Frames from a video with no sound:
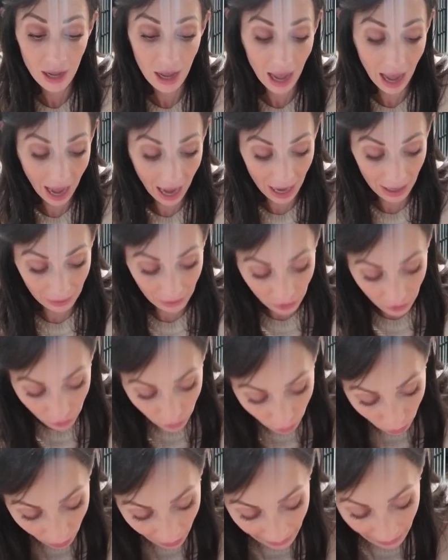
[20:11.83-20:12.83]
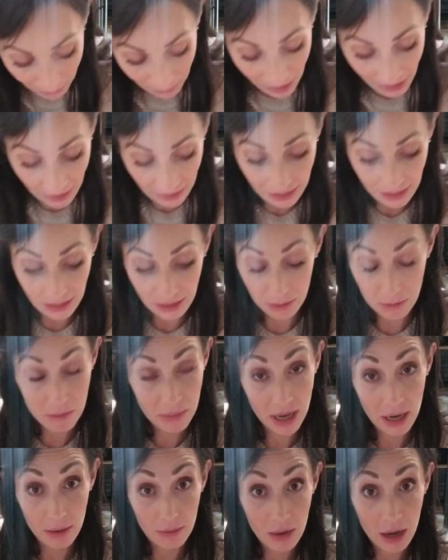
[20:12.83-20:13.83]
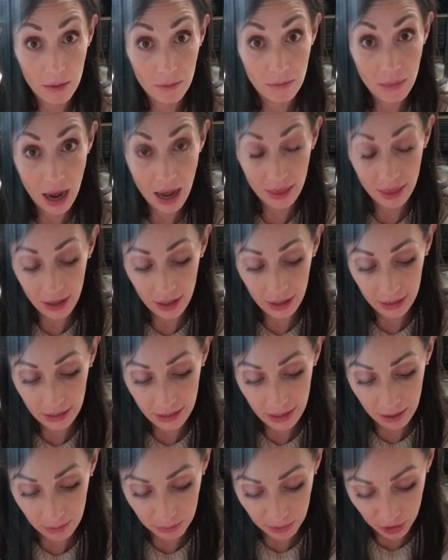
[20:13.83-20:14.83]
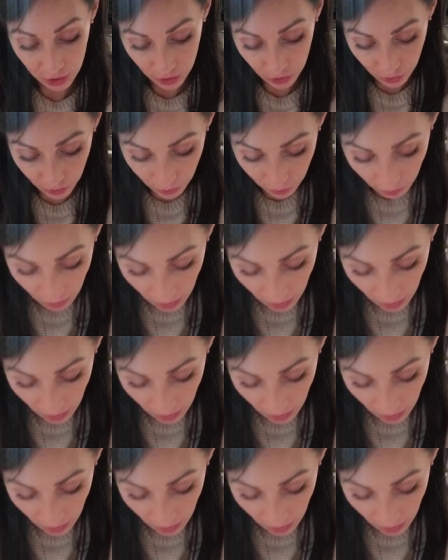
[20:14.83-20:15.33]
And 20 minutes is the minimum. I think it's up to